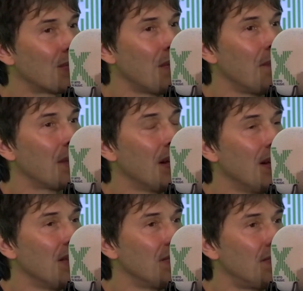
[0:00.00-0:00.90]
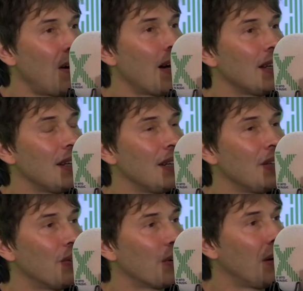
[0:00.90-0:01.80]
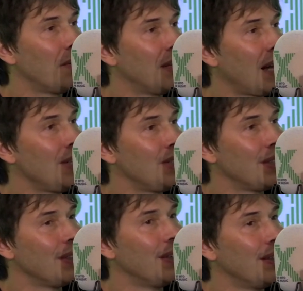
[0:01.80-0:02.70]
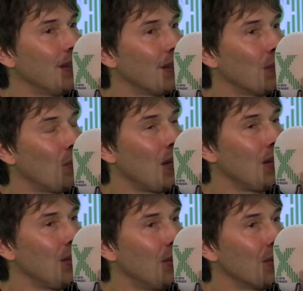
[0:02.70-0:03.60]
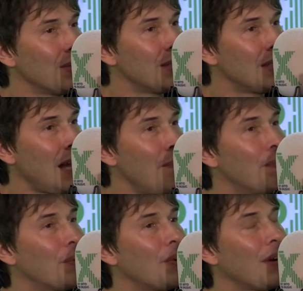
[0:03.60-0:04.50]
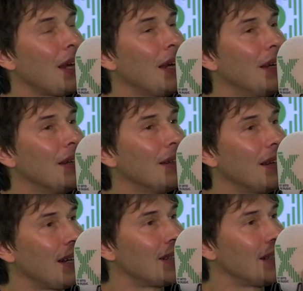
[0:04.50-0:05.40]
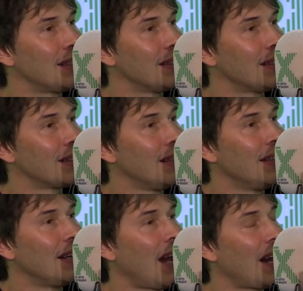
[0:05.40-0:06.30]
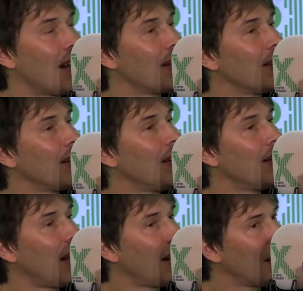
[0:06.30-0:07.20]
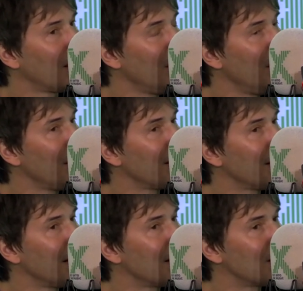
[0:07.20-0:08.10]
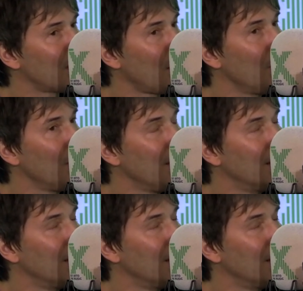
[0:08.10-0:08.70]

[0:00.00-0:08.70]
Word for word: from finding your accommodation with your temporary existence, and learning that it's so